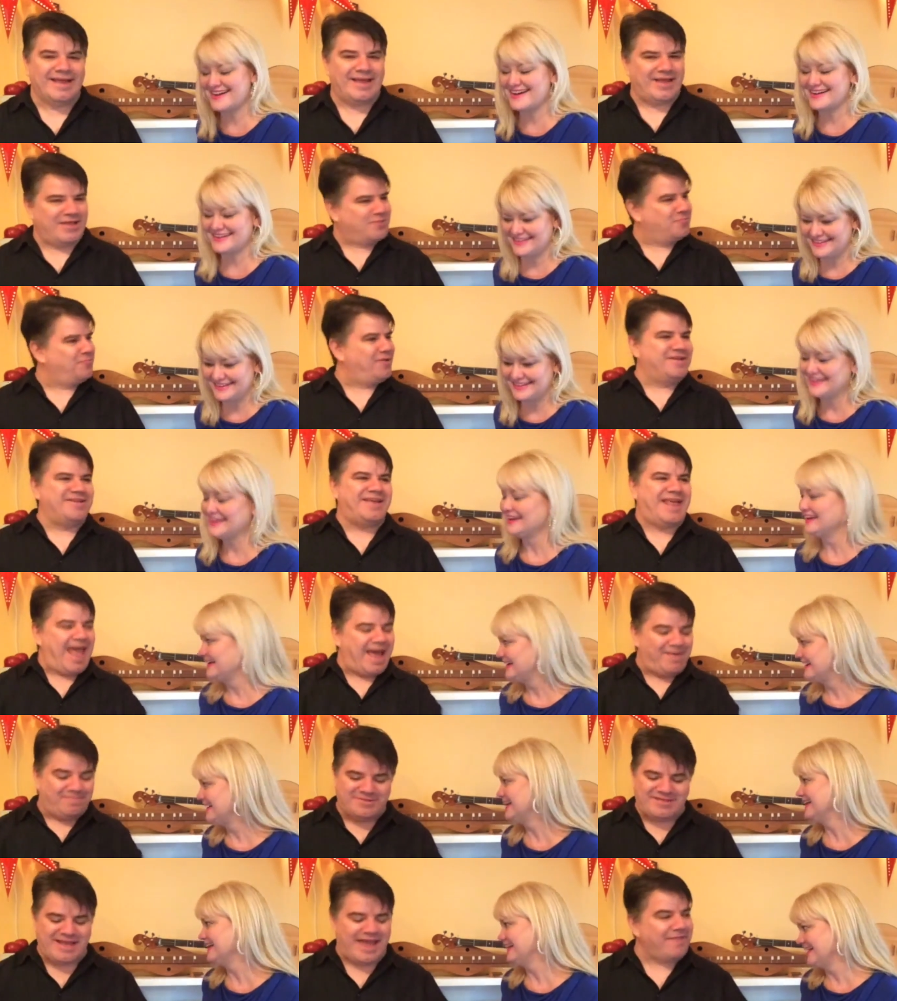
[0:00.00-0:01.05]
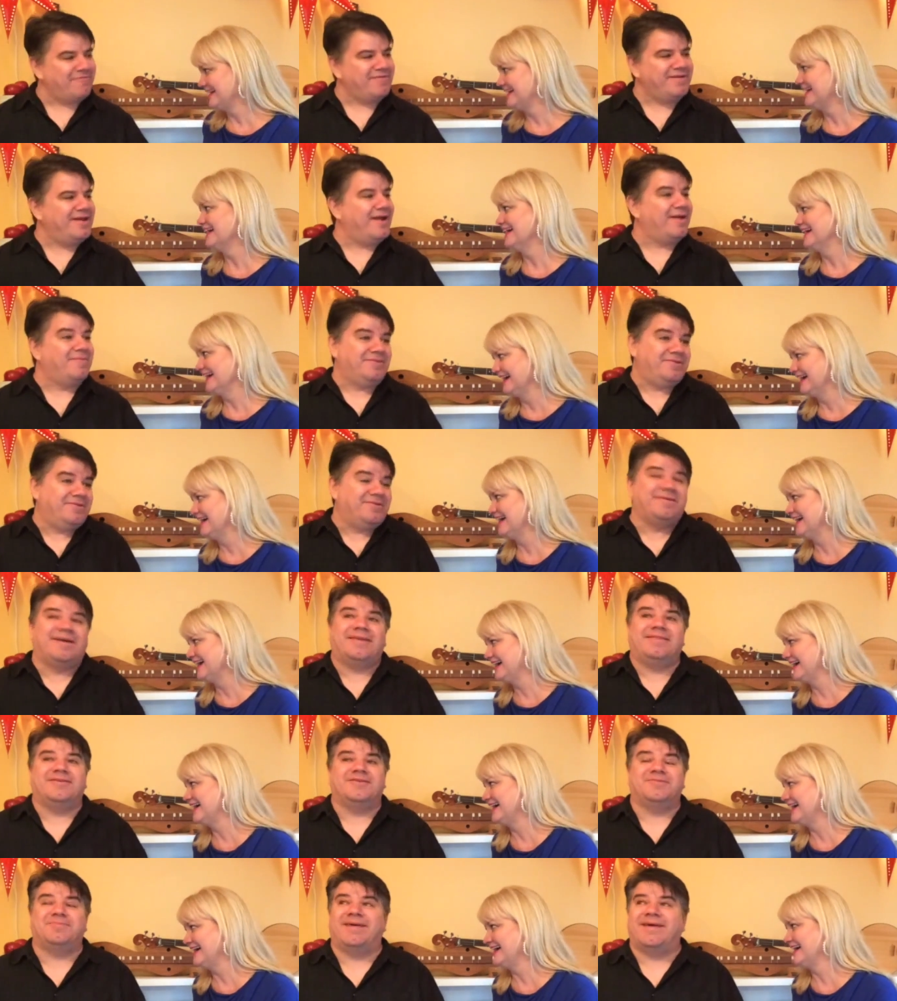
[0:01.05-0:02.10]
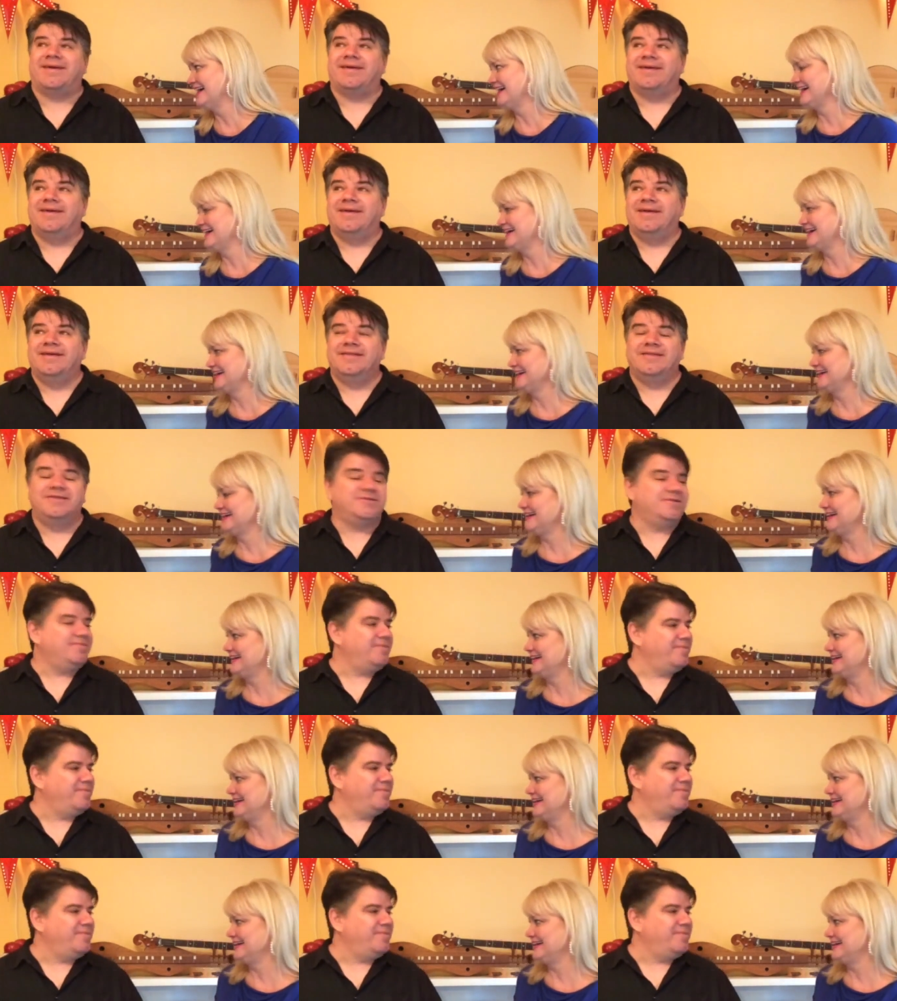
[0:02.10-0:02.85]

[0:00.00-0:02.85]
Speaker 1: like it, it, happens every year. I've been doing like this. Is my this is